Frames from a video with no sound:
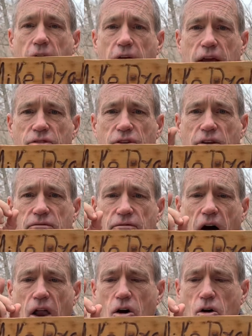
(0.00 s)
He said,
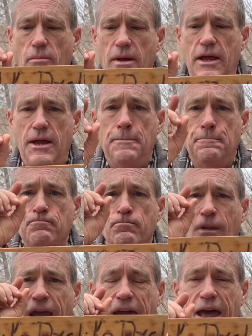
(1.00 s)
Follow me
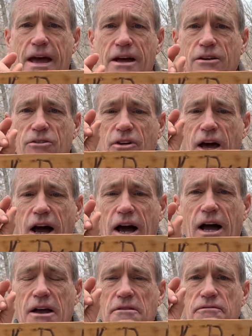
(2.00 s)
as
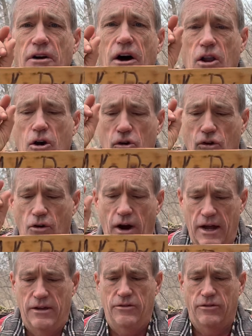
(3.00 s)
I follow
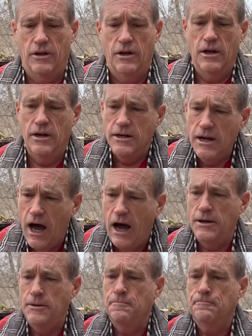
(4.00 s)
Christ, not